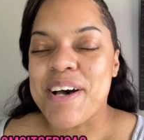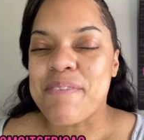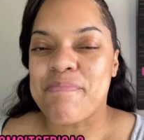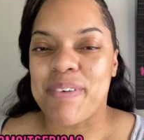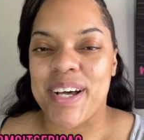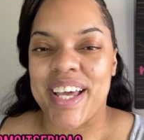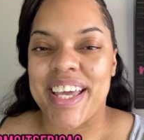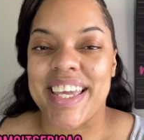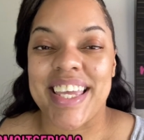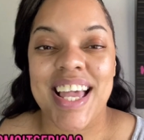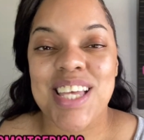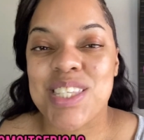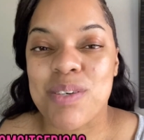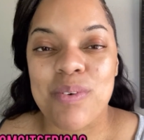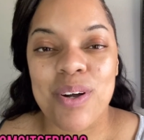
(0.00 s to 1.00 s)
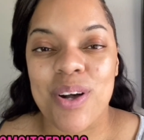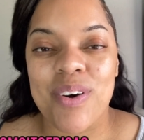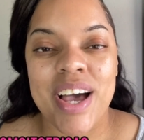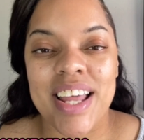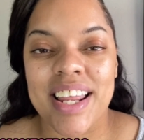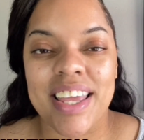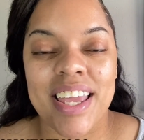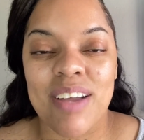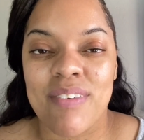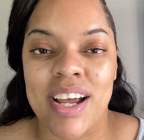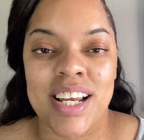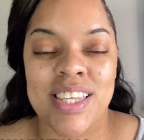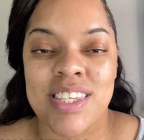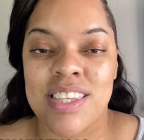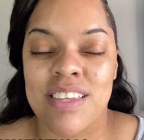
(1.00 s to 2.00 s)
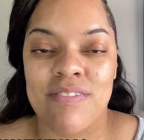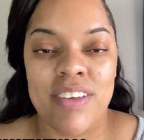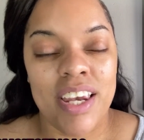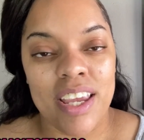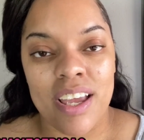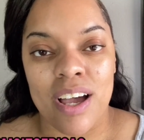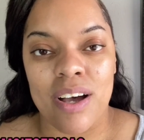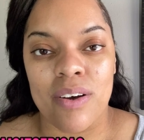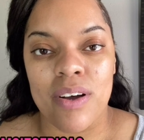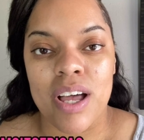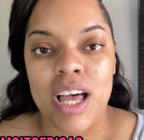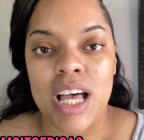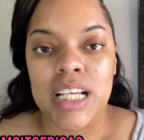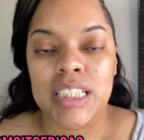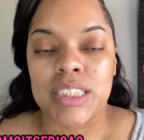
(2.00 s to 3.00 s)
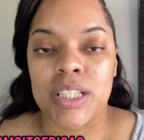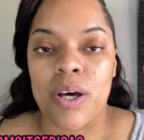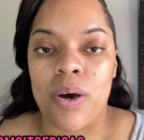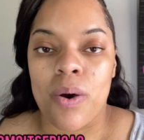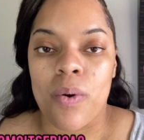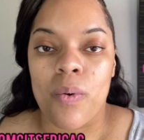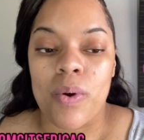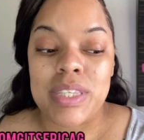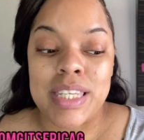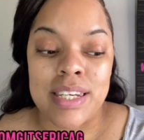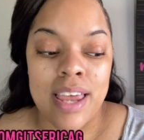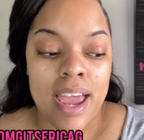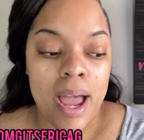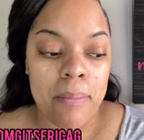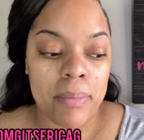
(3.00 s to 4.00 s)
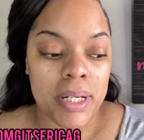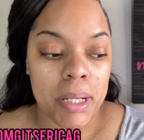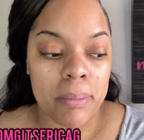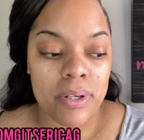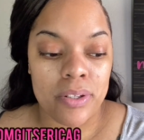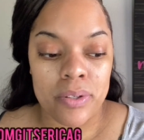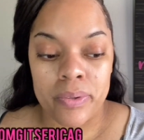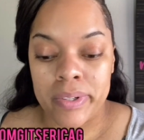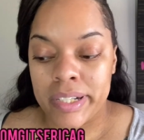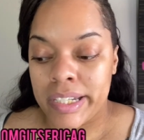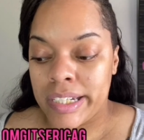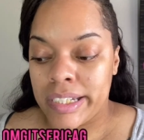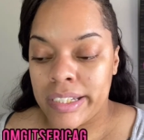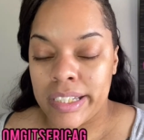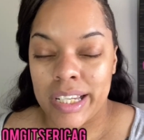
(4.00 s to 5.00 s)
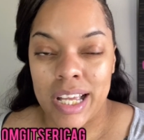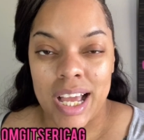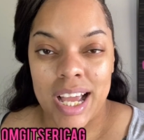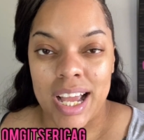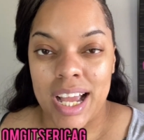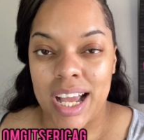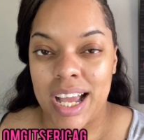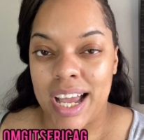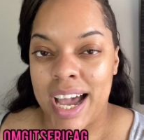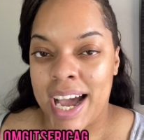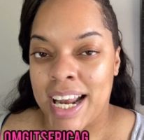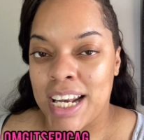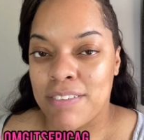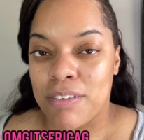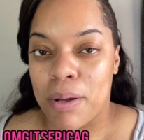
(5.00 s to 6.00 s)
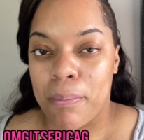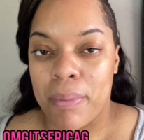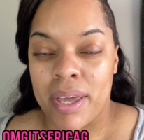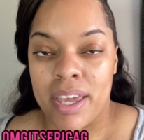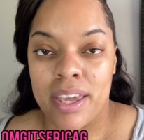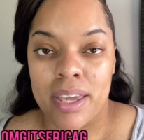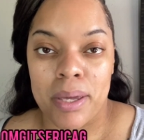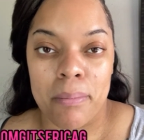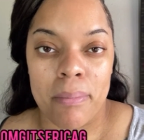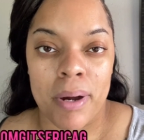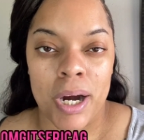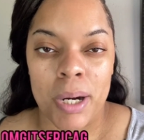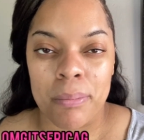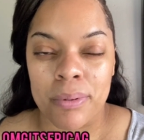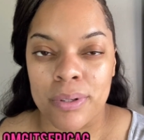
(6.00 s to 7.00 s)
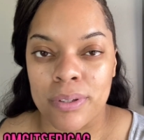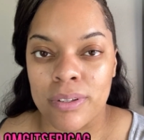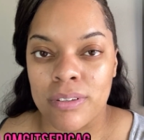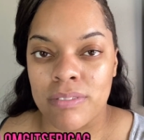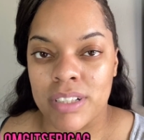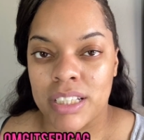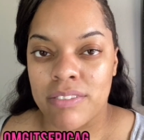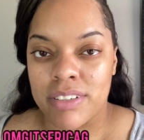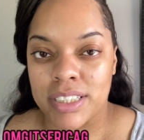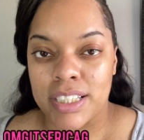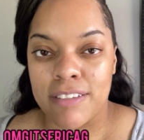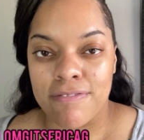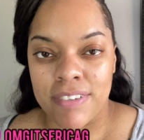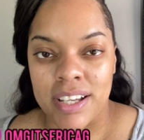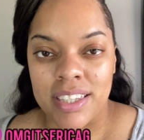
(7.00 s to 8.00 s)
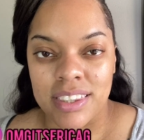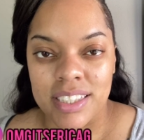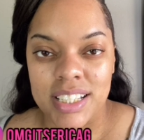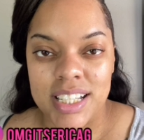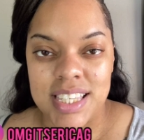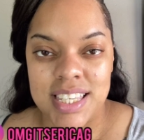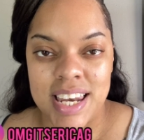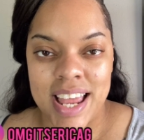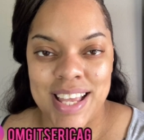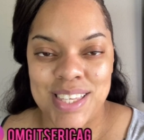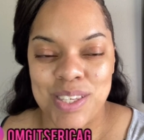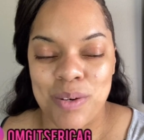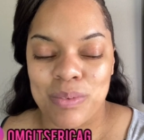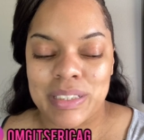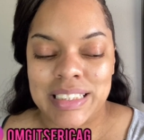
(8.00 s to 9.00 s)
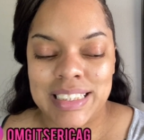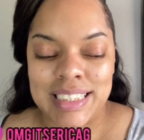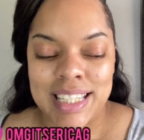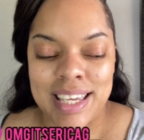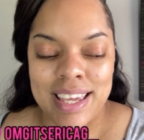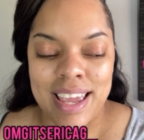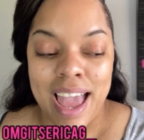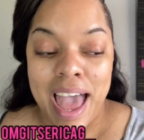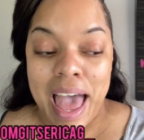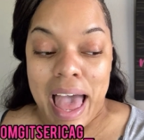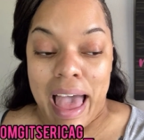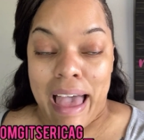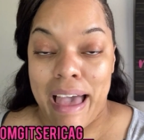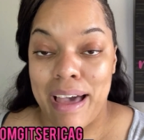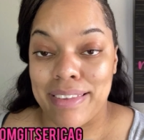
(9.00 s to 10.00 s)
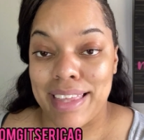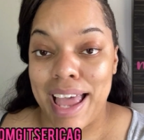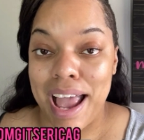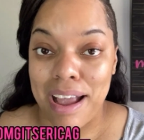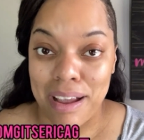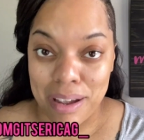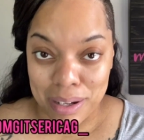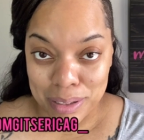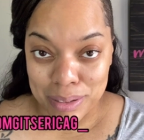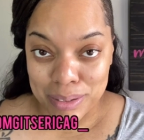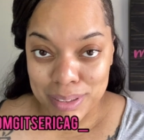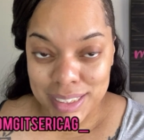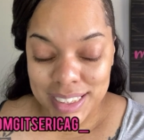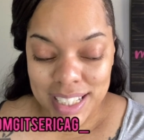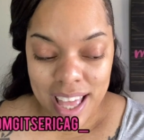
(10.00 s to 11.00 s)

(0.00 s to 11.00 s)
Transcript: But yeah, so we'll go ahead and get right into the video. So today I'm gonna be doing kind of a pink and purple, really fun look today. So we'll see how that goes.